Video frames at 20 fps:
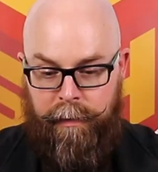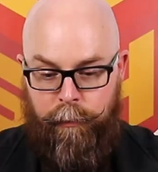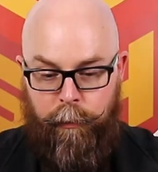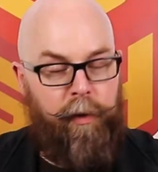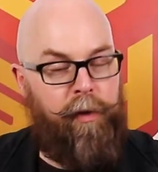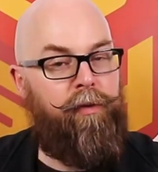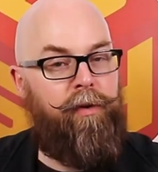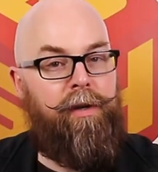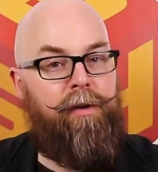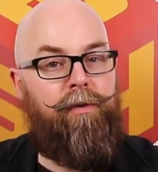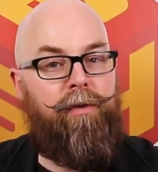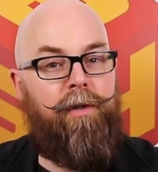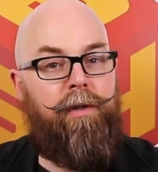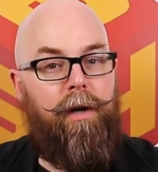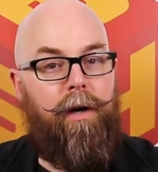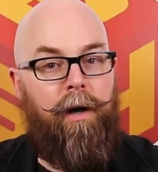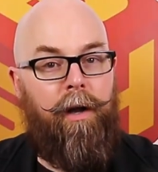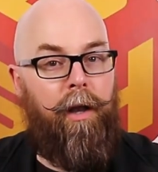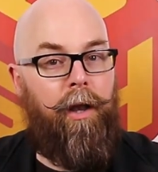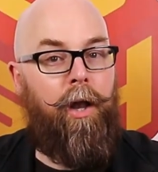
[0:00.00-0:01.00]
we've
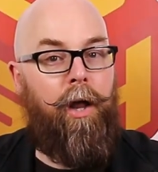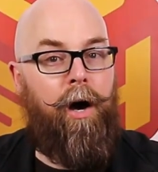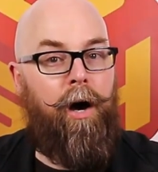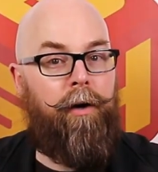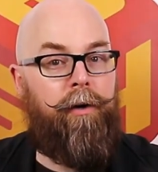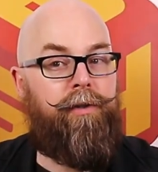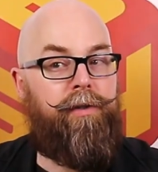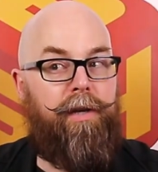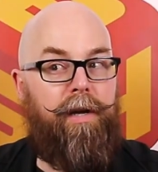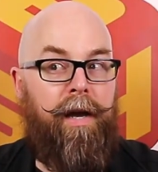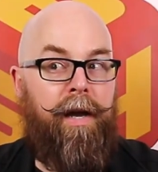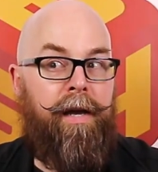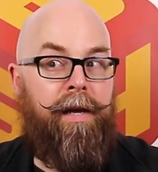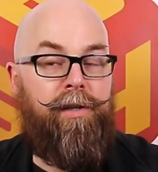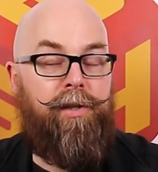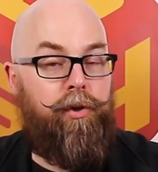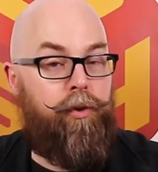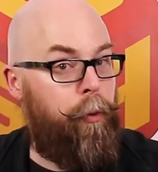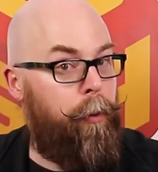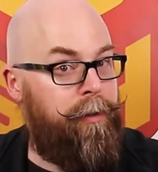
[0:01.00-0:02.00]
even unlocked a
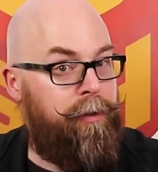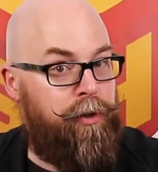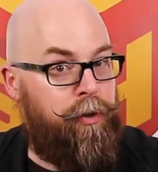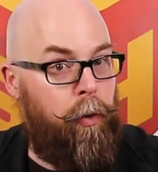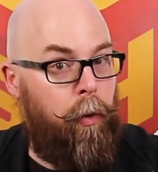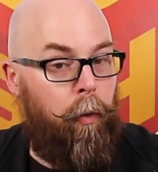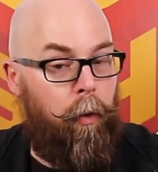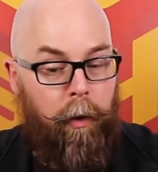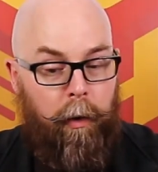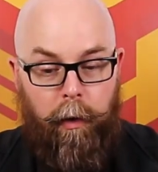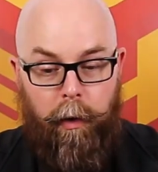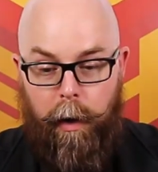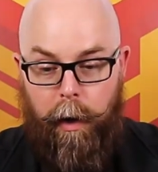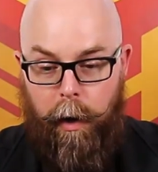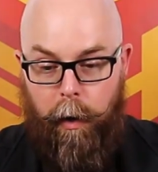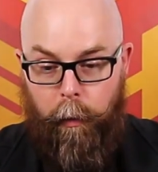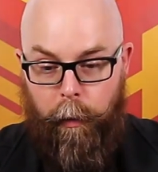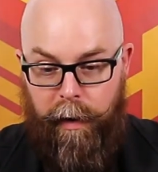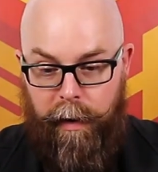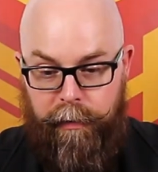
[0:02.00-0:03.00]
stretch goal
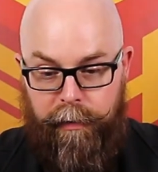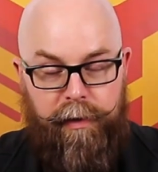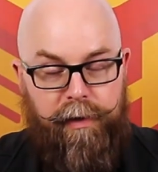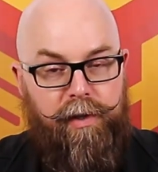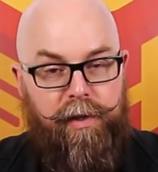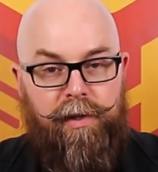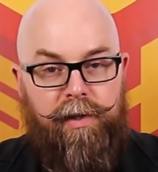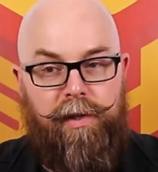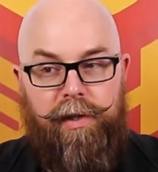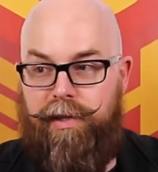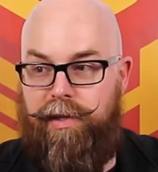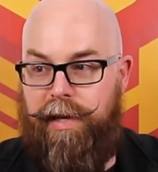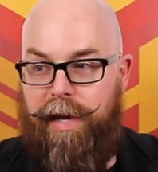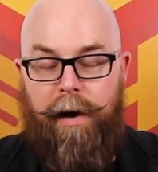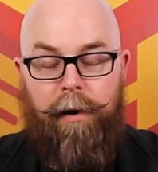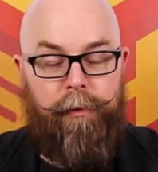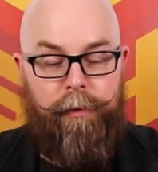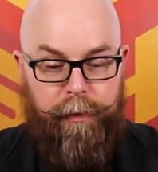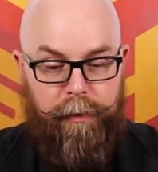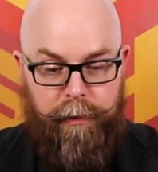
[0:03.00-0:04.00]
where this is
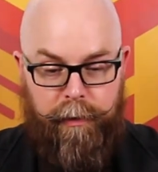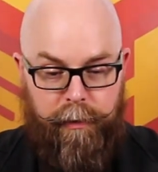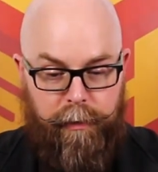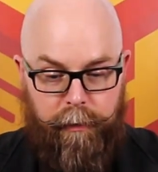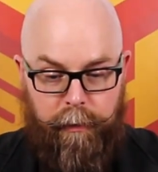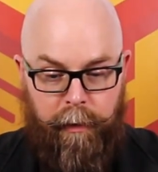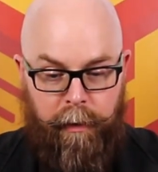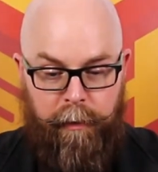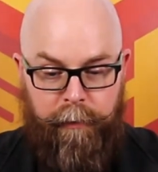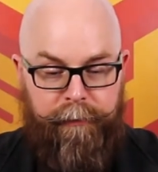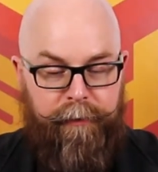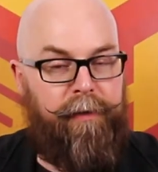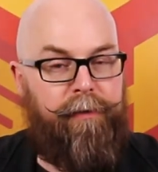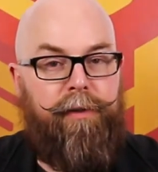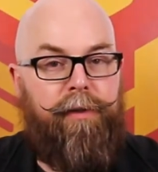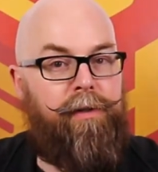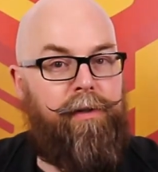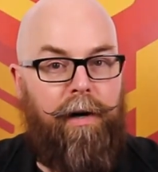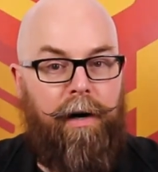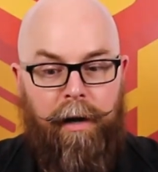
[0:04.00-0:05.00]
discounted
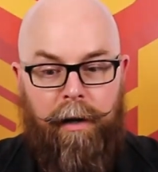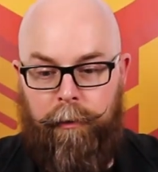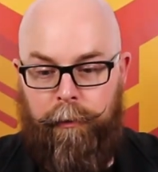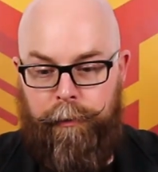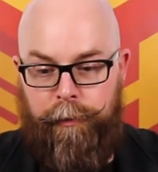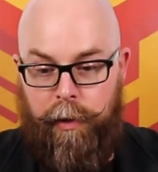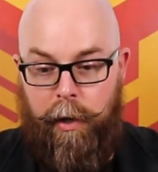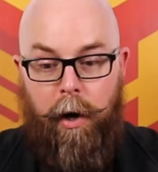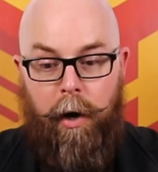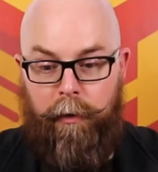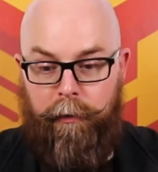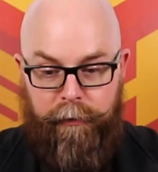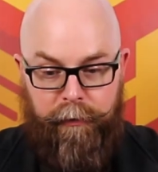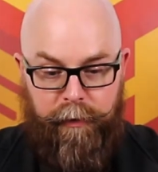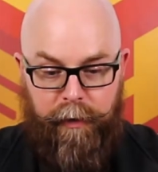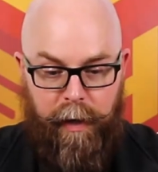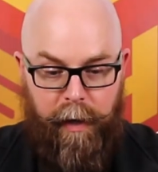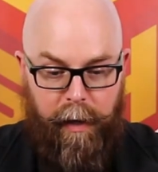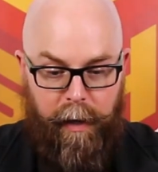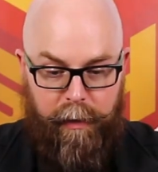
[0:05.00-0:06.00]
$15
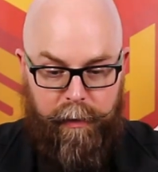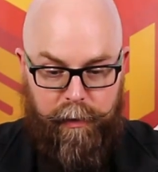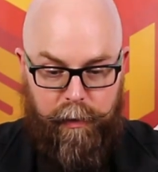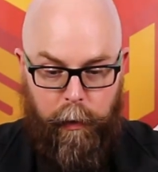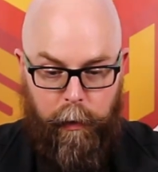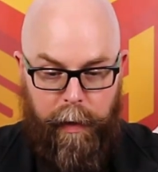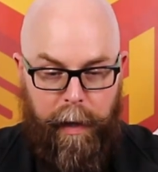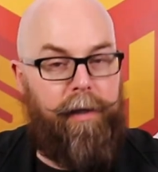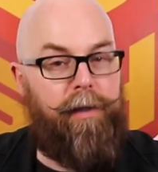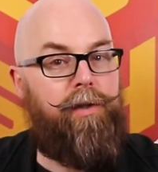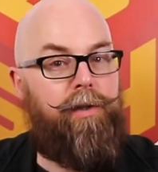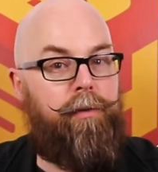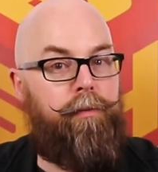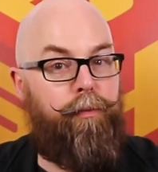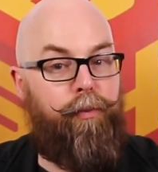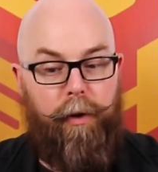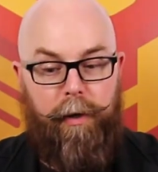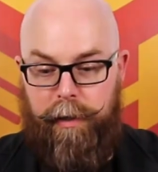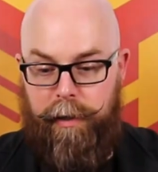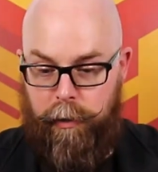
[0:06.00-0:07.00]
off. So that's
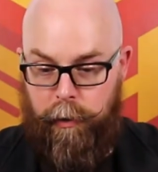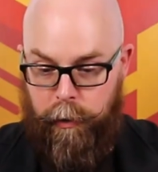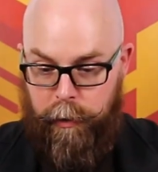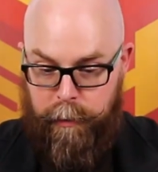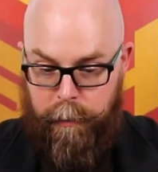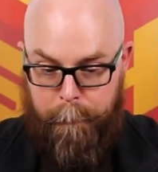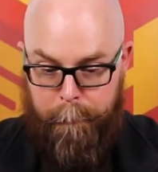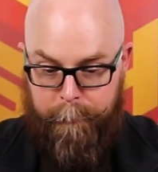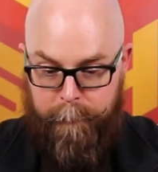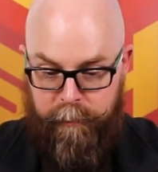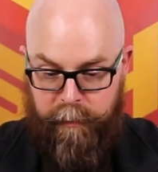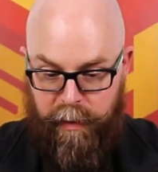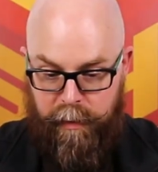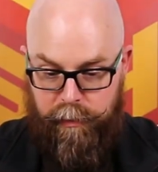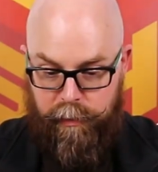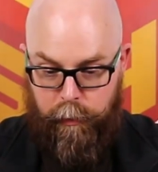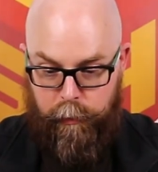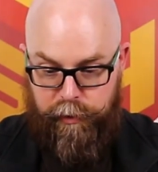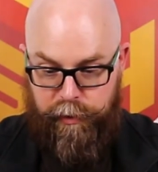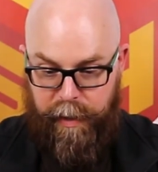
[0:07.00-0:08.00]
pretty good.
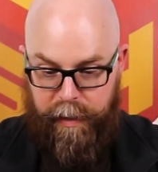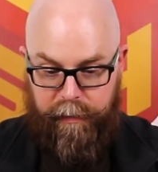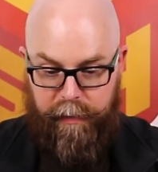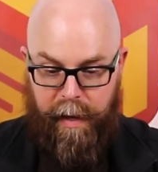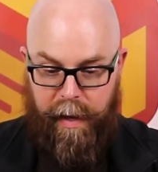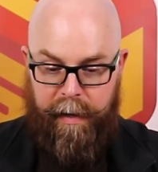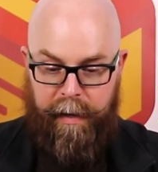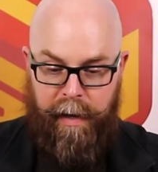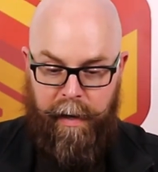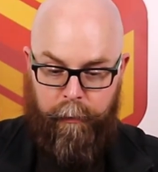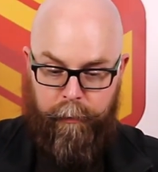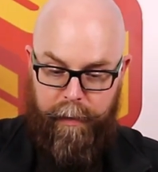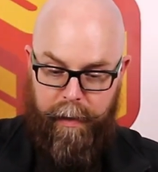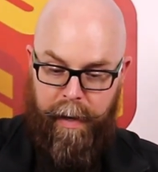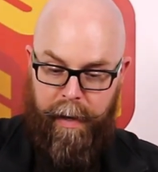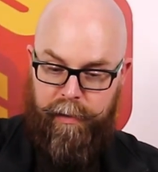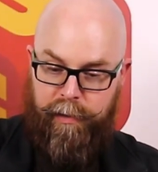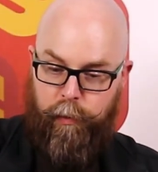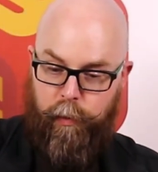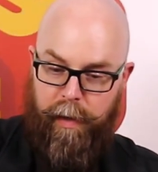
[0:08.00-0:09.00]
So check that out
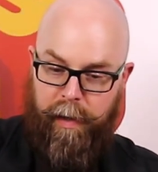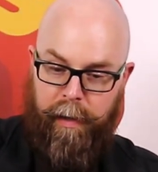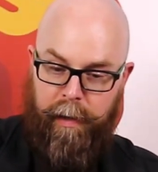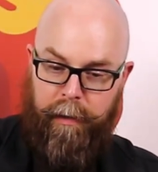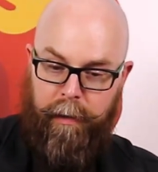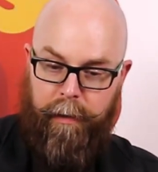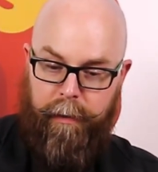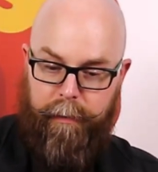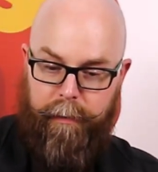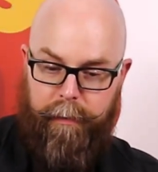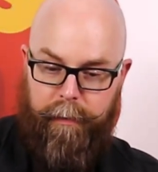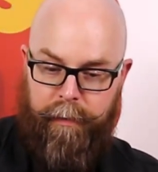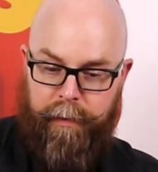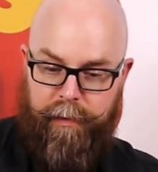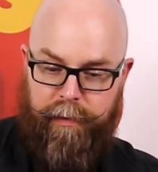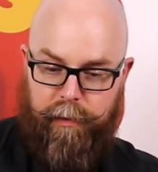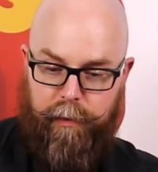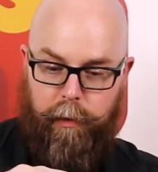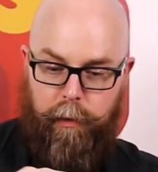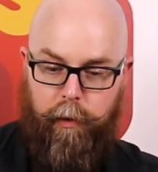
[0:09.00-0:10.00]
as well.
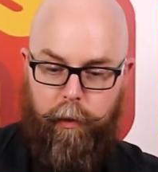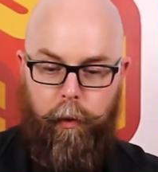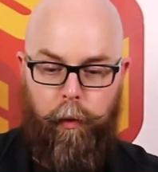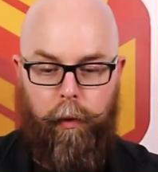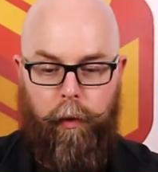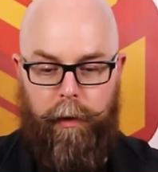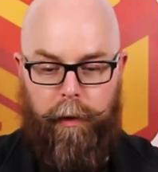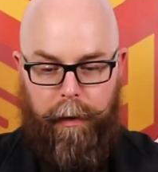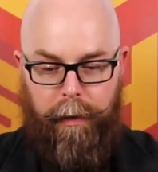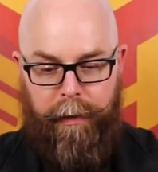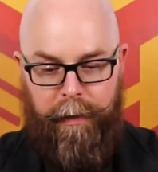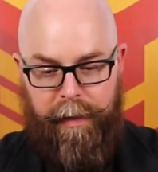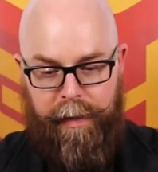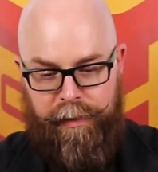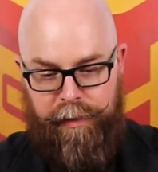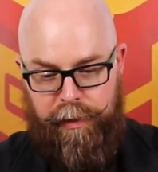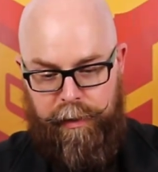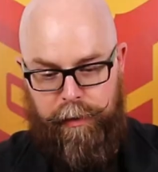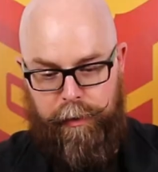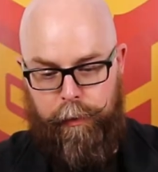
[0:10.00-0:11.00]
This cool
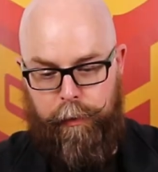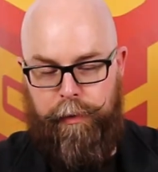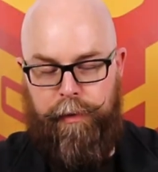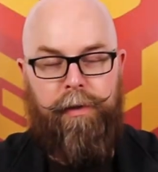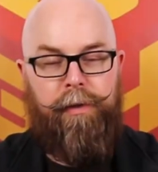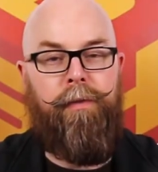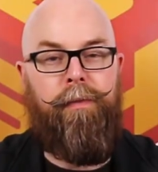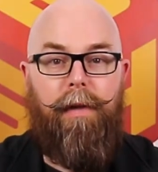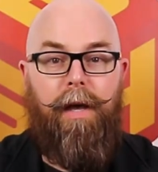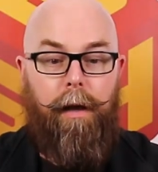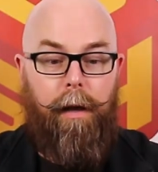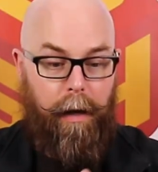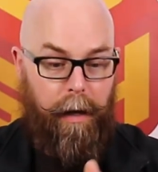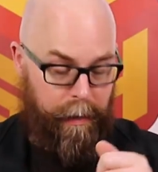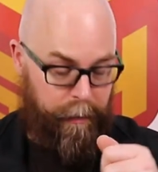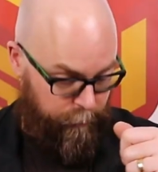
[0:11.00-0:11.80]
Lazy Susan. And